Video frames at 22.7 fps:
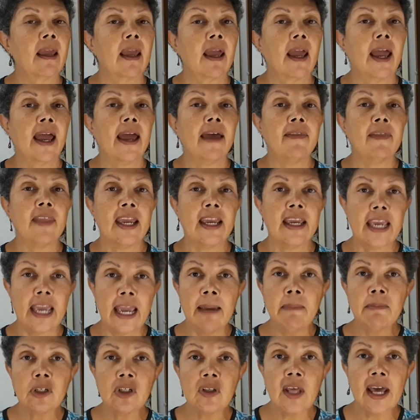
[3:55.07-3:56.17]
And they
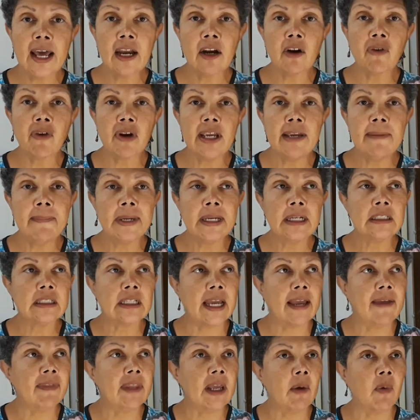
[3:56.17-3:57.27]
came to that agreement,
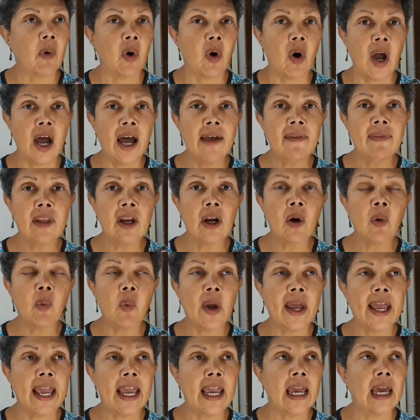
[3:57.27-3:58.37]
and they were on their
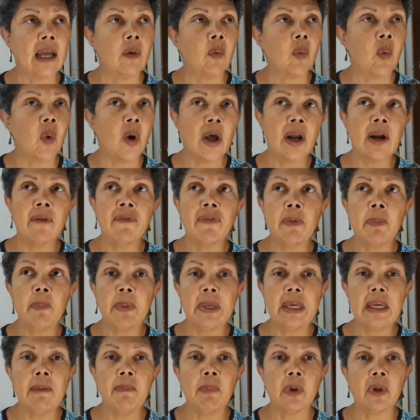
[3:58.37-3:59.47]
way, and one of the
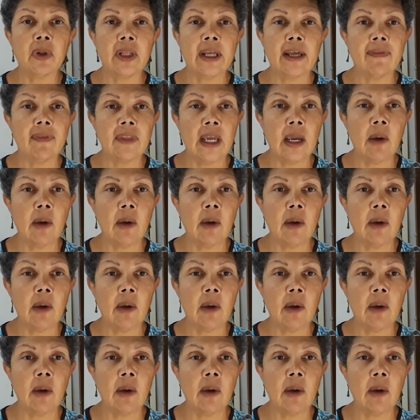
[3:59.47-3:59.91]
people that they